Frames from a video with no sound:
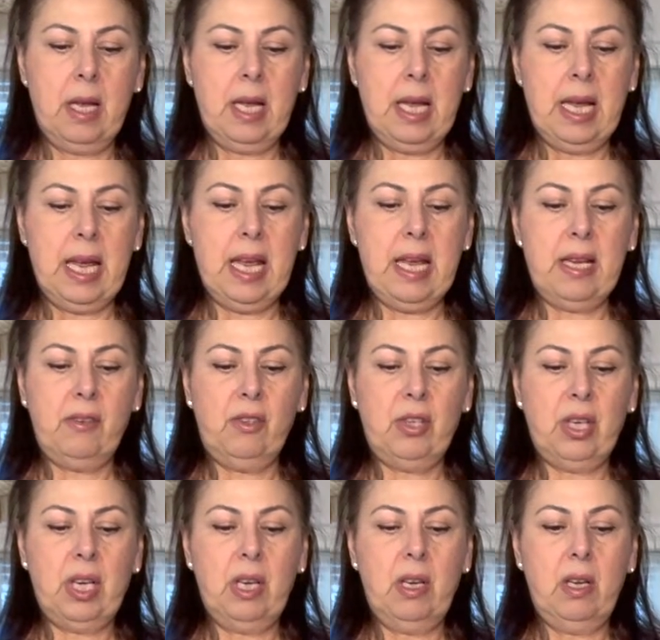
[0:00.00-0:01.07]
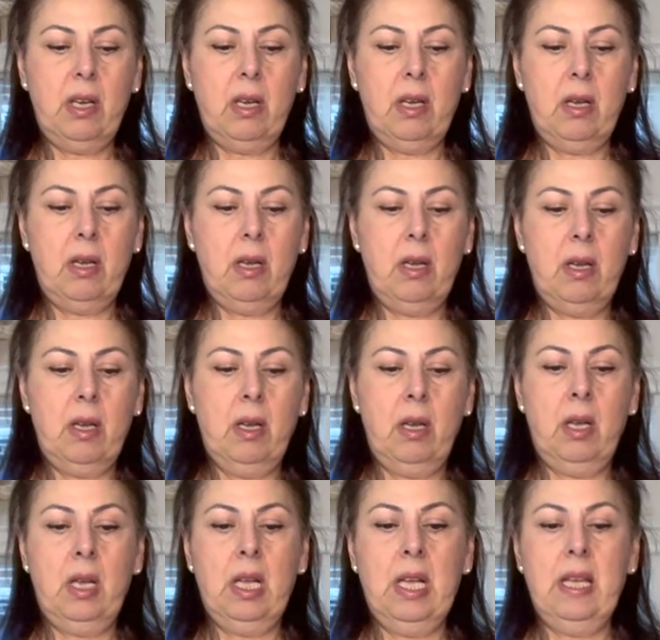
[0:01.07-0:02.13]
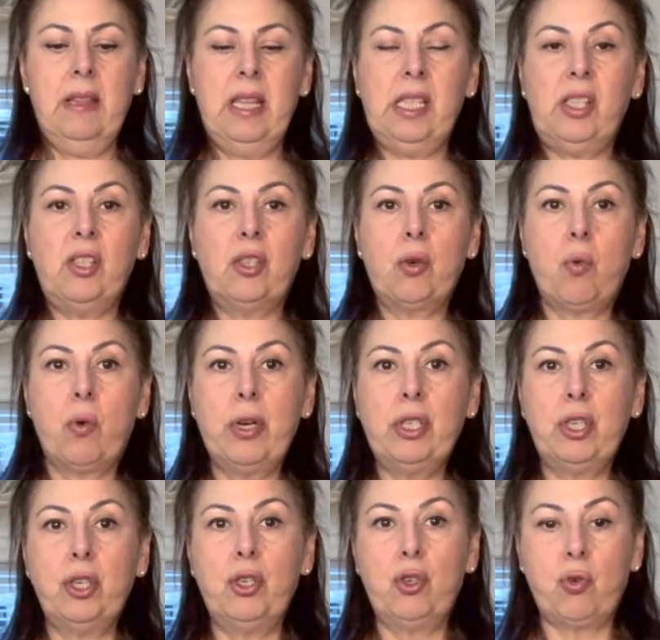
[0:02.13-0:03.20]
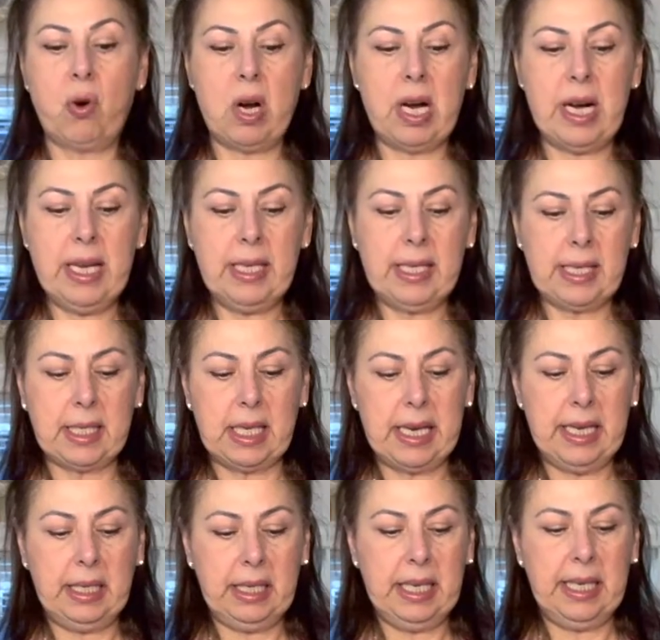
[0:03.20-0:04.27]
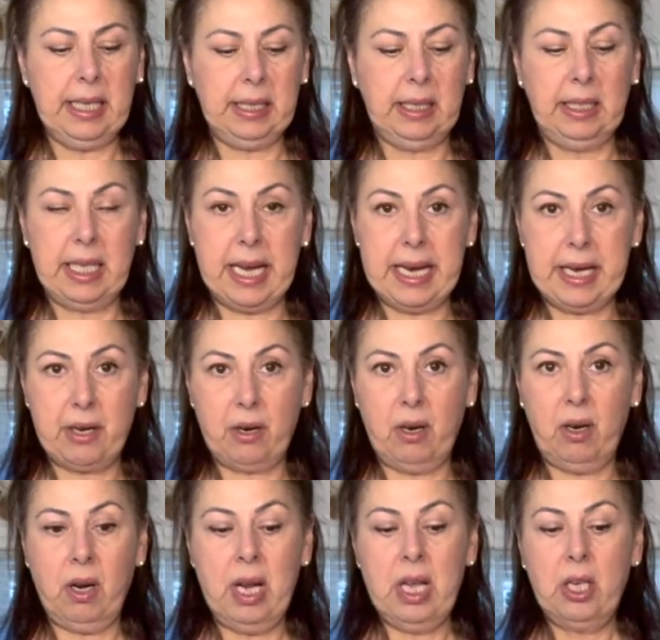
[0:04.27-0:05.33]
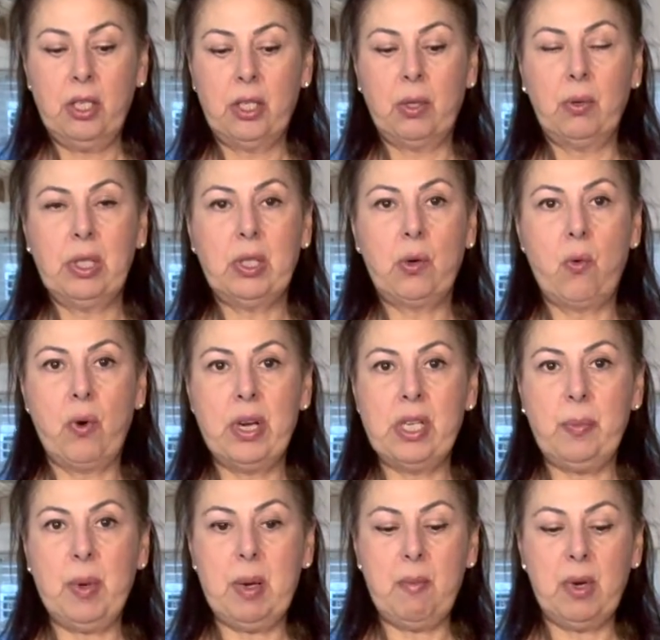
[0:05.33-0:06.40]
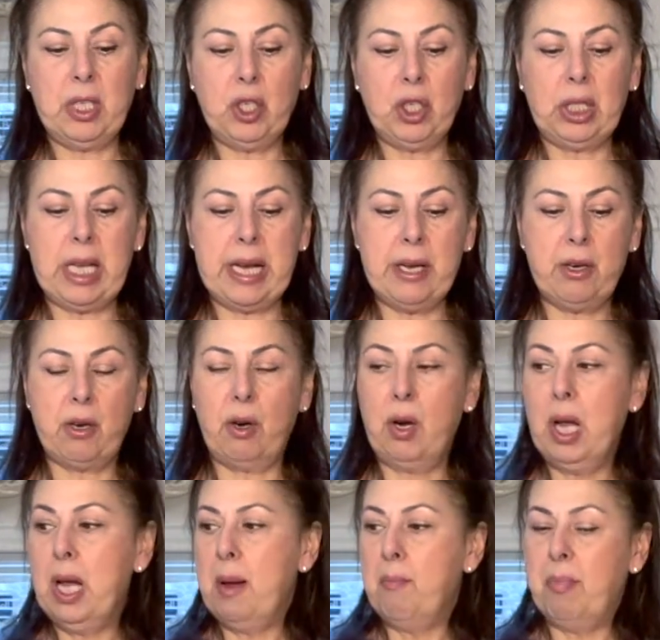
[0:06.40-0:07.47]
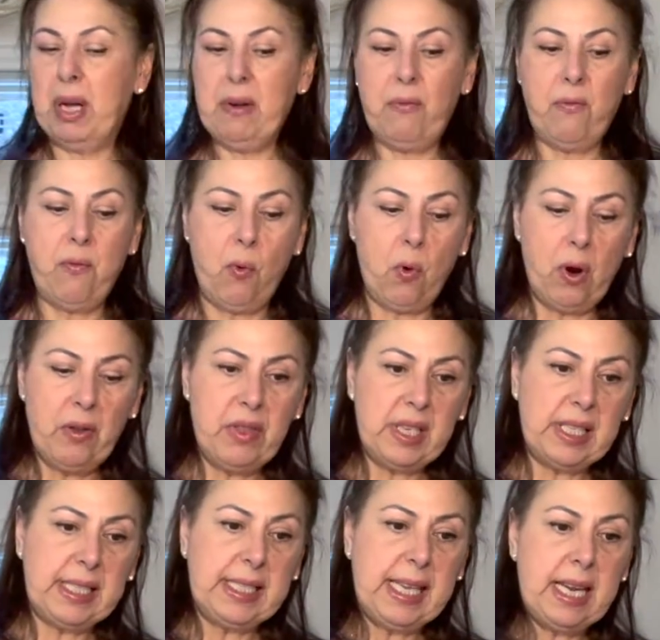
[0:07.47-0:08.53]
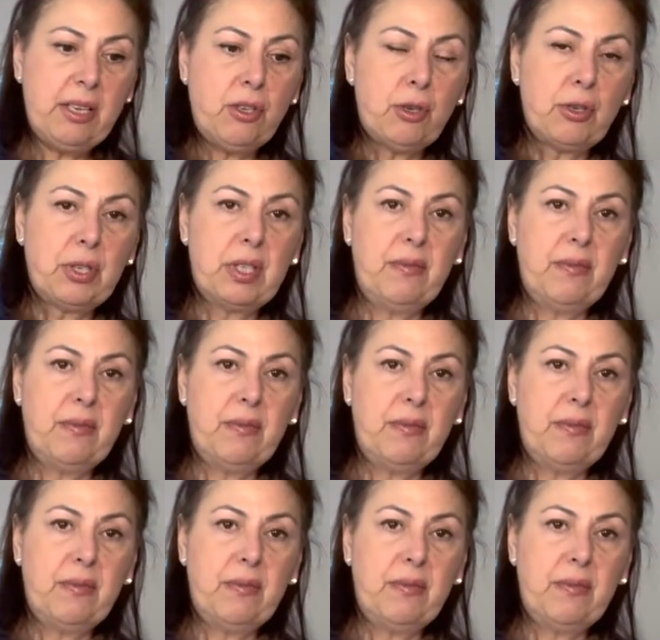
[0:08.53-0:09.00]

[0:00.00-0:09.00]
And this is going to dry slightly lighter, so it's going to be much lighter. But for the centers of